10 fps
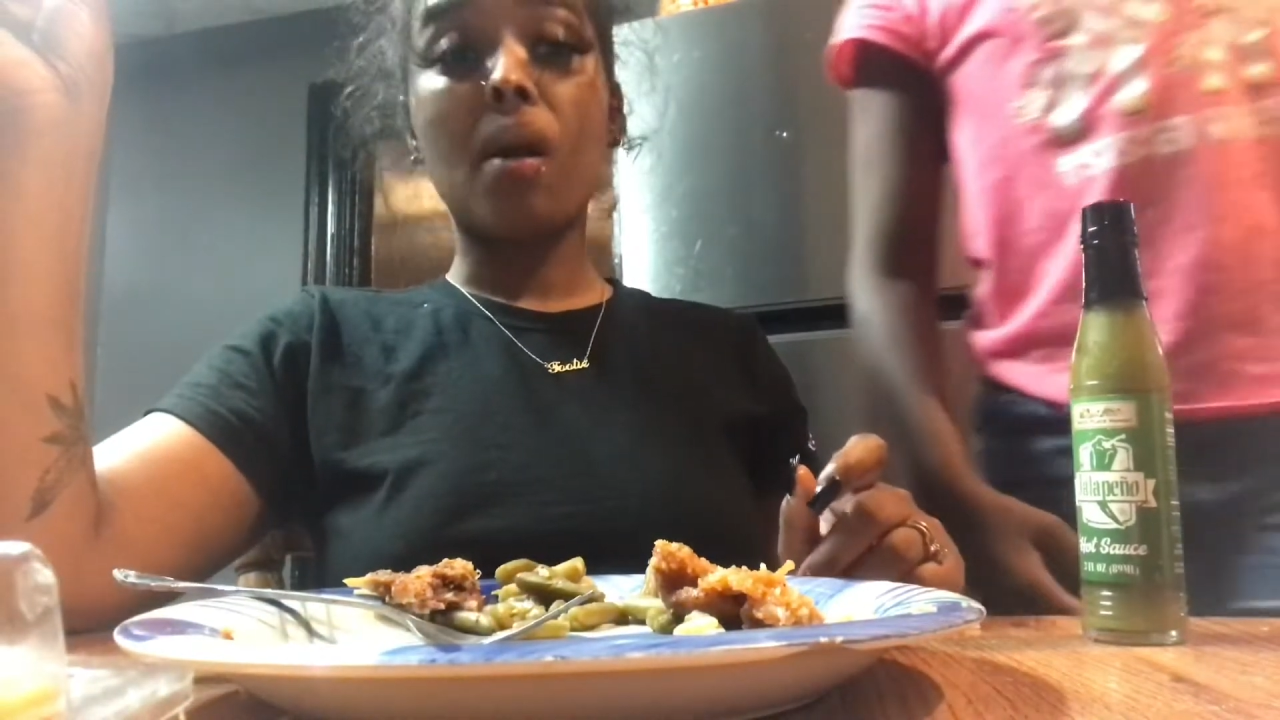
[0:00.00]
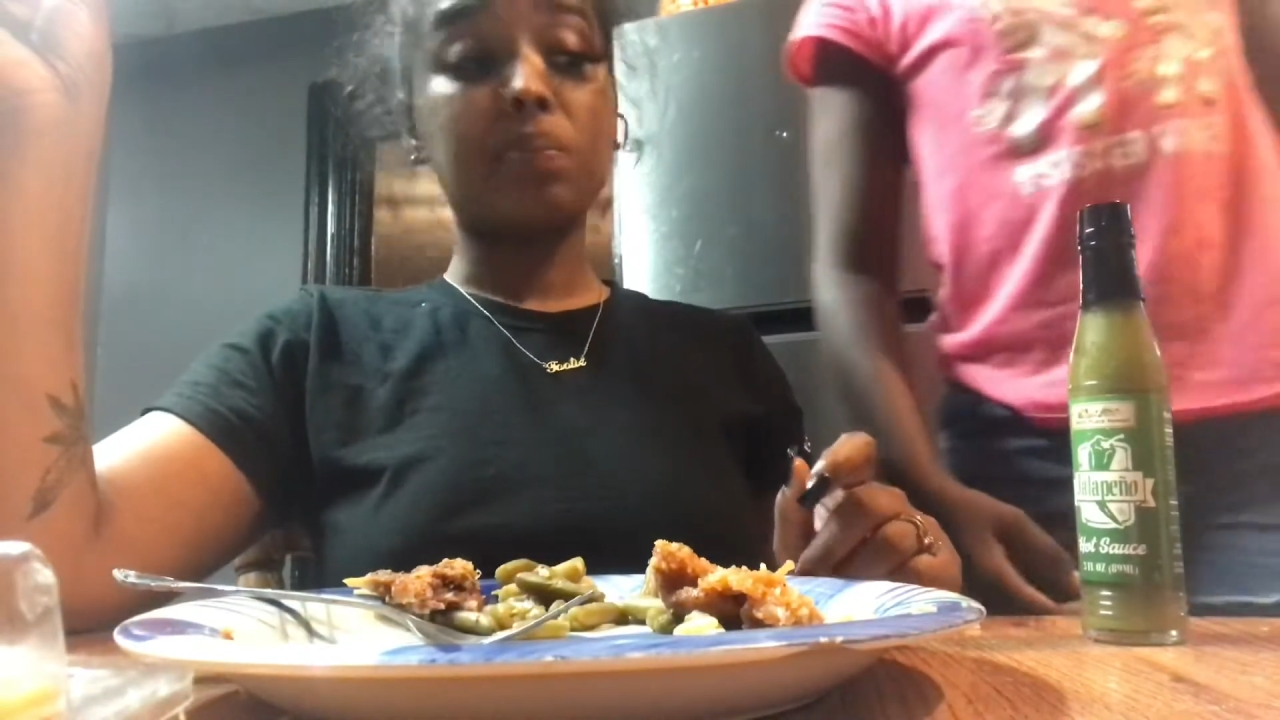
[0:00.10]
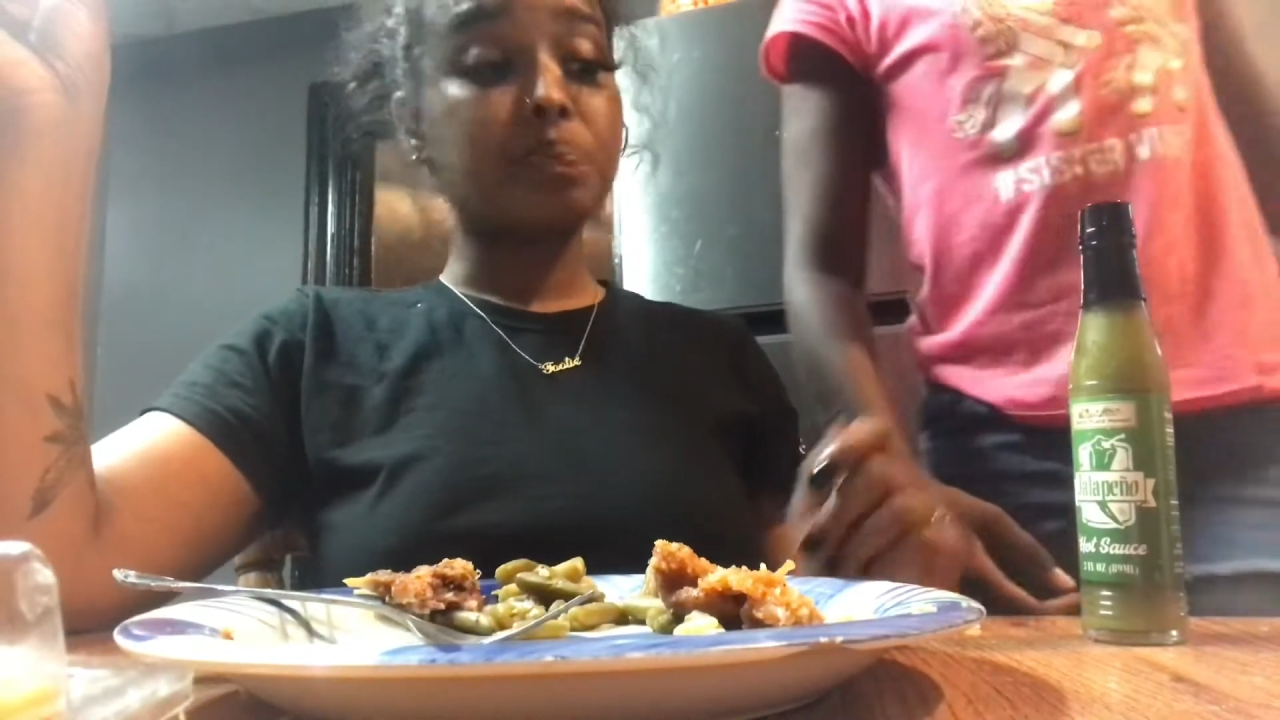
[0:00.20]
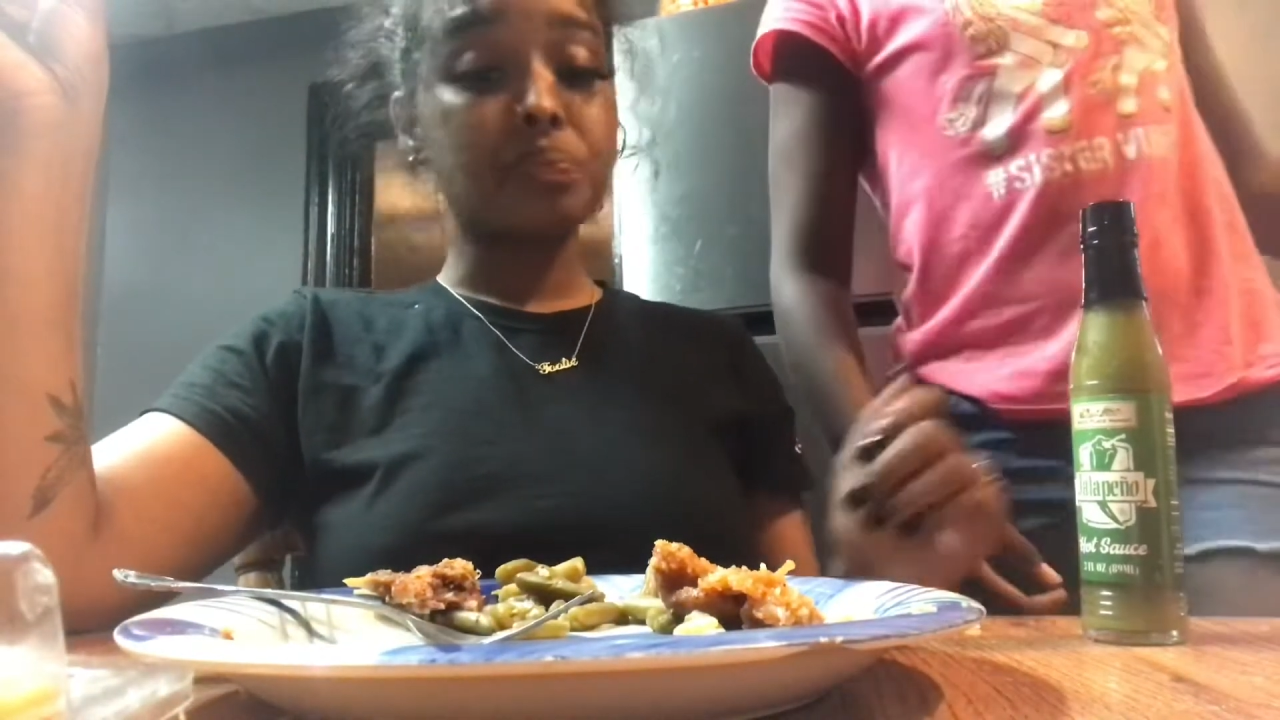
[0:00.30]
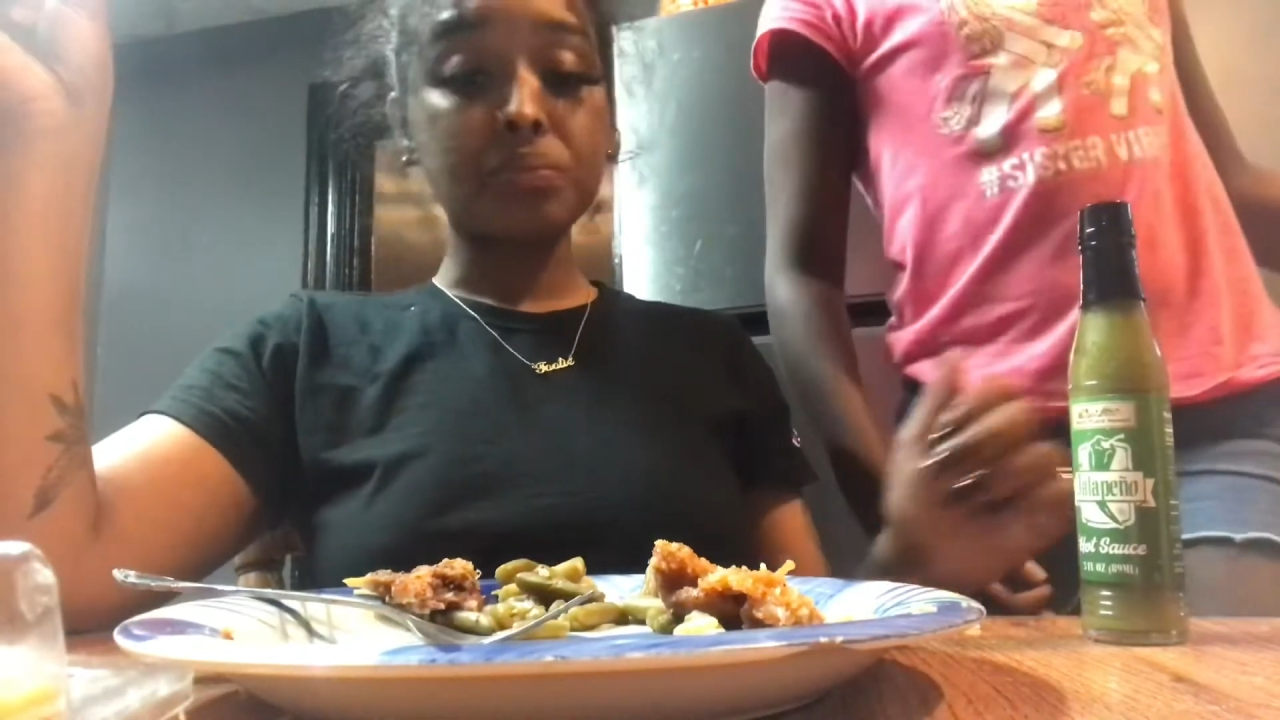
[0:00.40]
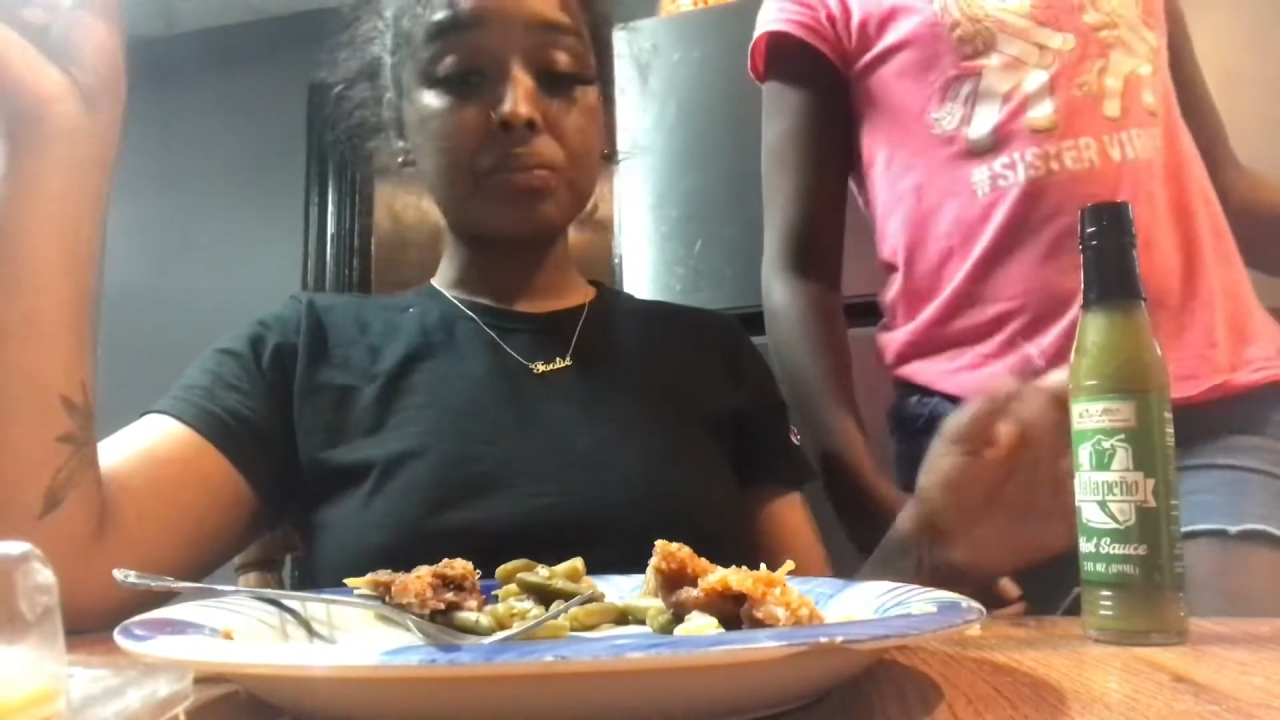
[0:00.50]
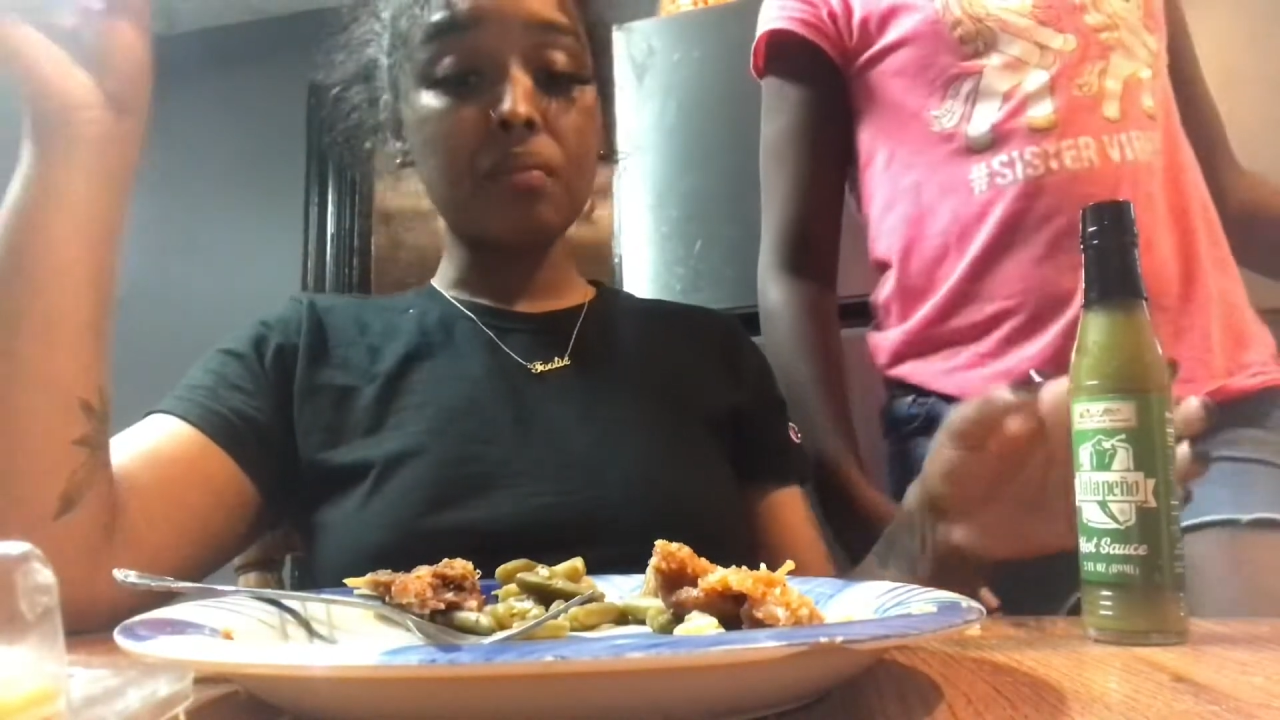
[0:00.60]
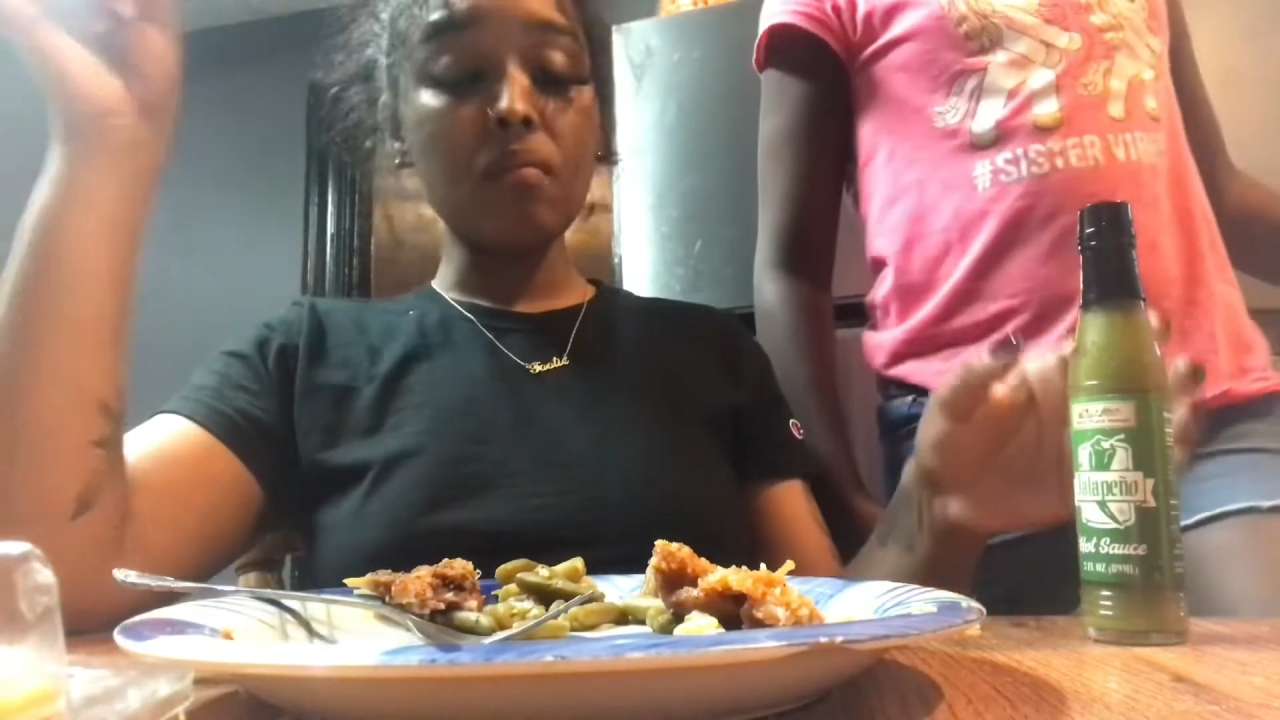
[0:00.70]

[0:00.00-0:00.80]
And the last